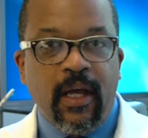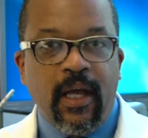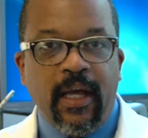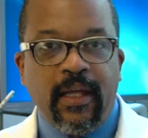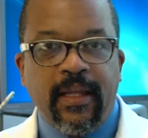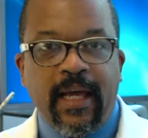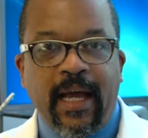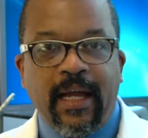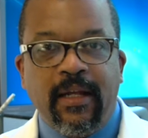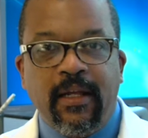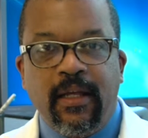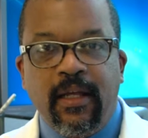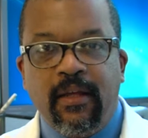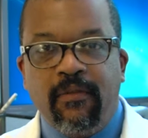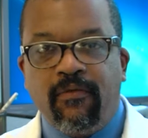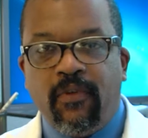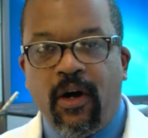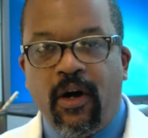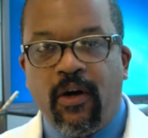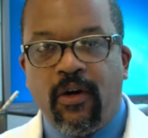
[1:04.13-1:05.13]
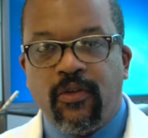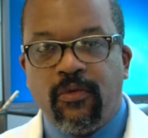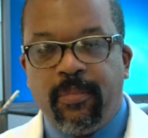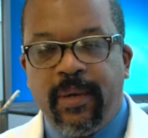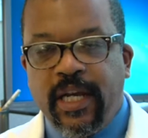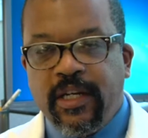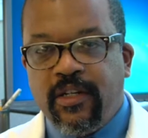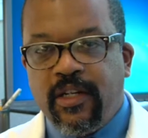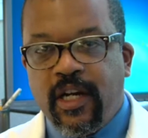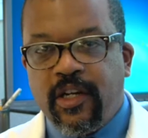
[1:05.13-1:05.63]
And that involves
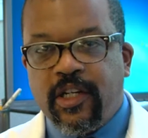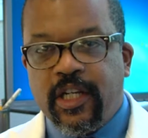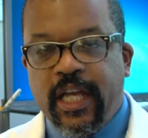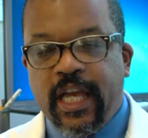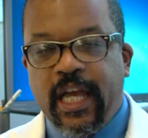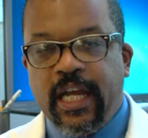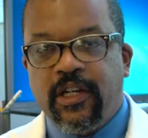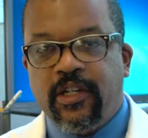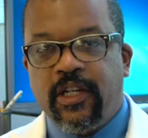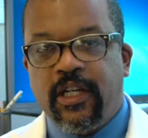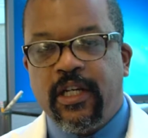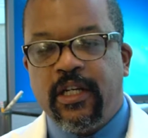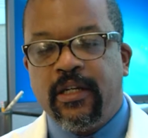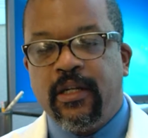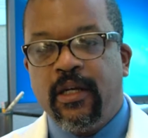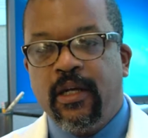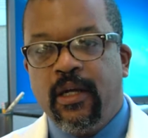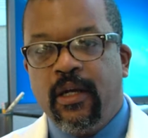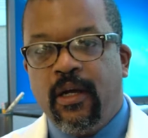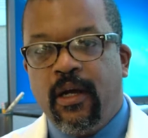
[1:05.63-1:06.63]
patient education,